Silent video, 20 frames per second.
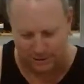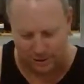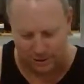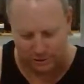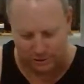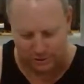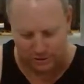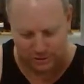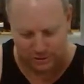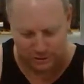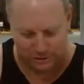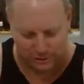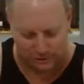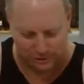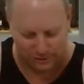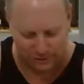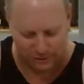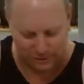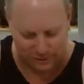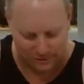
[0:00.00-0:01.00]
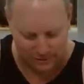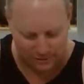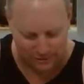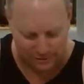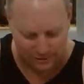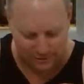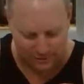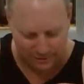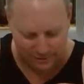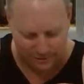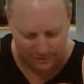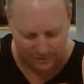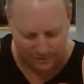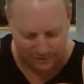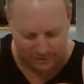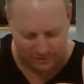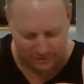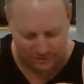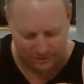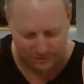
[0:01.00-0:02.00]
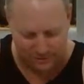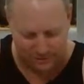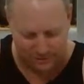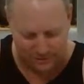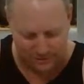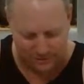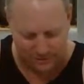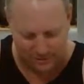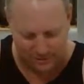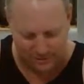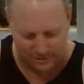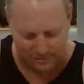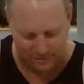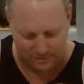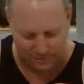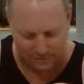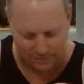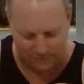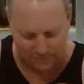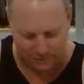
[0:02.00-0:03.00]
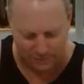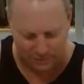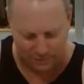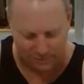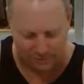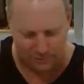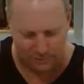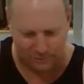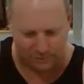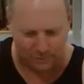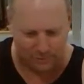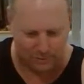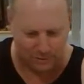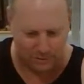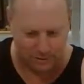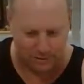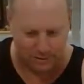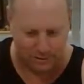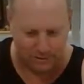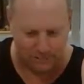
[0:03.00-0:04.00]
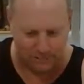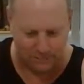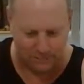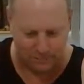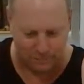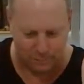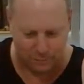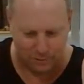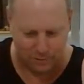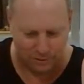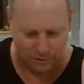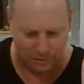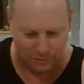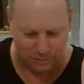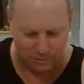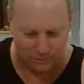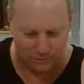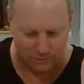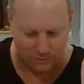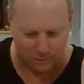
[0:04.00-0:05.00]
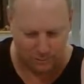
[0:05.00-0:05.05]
so still. What have I done here? Put that on